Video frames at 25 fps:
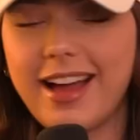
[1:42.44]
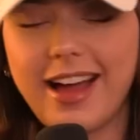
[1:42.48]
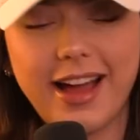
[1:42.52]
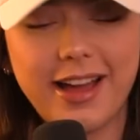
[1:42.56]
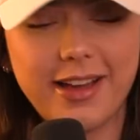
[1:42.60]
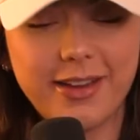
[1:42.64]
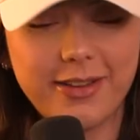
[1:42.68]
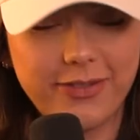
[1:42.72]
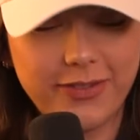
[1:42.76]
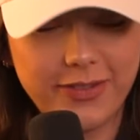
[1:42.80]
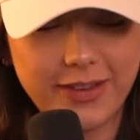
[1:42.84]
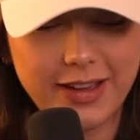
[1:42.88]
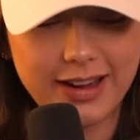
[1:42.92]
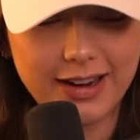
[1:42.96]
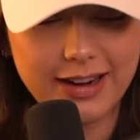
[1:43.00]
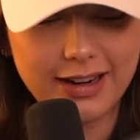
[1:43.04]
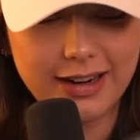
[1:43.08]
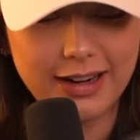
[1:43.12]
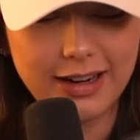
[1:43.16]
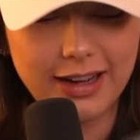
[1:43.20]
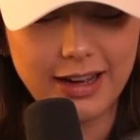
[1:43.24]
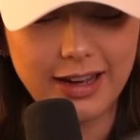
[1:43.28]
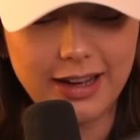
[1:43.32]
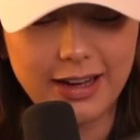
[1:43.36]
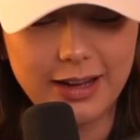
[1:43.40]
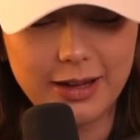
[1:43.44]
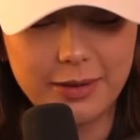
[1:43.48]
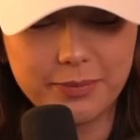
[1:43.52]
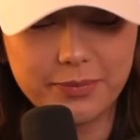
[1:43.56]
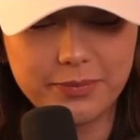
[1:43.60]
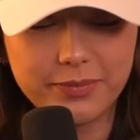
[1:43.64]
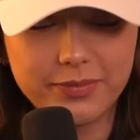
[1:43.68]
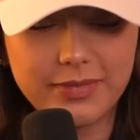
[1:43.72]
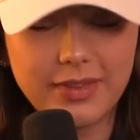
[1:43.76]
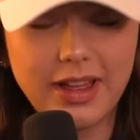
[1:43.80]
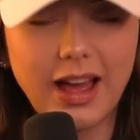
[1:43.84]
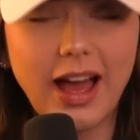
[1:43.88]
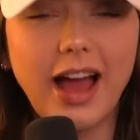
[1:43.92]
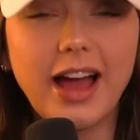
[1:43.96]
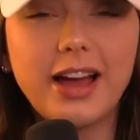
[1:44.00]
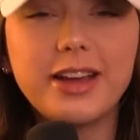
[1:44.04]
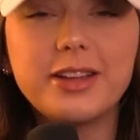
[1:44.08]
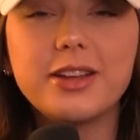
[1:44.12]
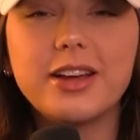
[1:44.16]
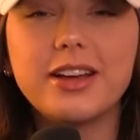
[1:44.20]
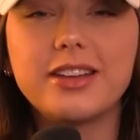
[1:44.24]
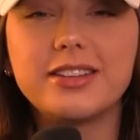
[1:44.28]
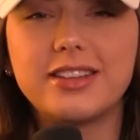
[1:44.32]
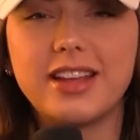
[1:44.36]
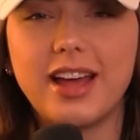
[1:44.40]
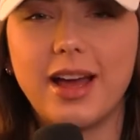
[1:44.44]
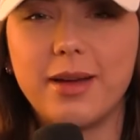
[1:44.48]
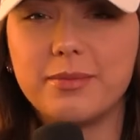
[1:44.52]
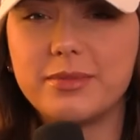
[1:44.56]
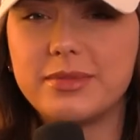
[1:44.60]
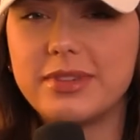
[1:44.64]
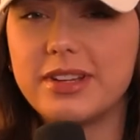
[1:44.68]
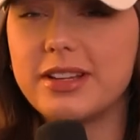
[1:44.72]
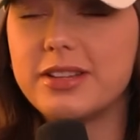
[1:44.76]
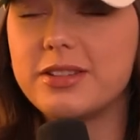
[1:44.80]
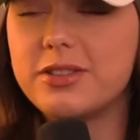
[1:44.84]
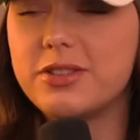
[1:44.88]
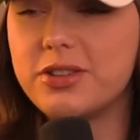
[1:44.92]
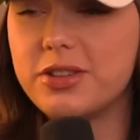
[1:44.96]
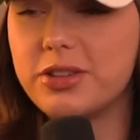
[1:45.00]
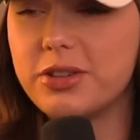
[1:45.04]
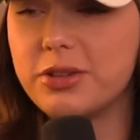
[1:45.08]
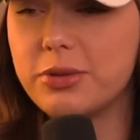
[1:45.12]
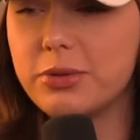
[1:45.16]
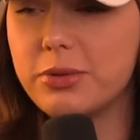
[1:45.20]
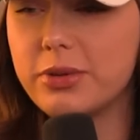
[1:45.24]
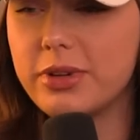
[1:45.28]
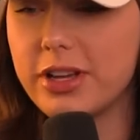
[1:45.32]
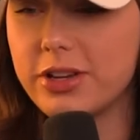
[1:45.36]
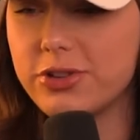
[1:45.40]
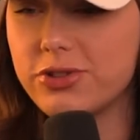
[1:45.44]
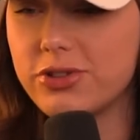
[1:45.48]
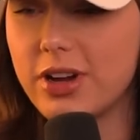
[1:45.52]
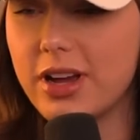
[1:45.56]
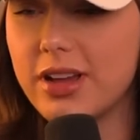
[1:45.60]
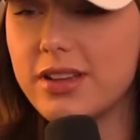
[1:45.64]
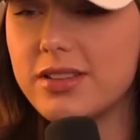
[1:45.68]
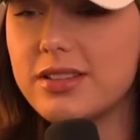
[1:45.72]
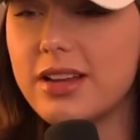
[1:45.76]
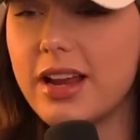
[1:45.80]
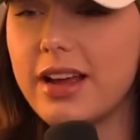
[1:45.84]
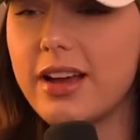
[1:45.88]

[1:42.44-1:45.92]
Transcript: I fear, I attempted to get dressed.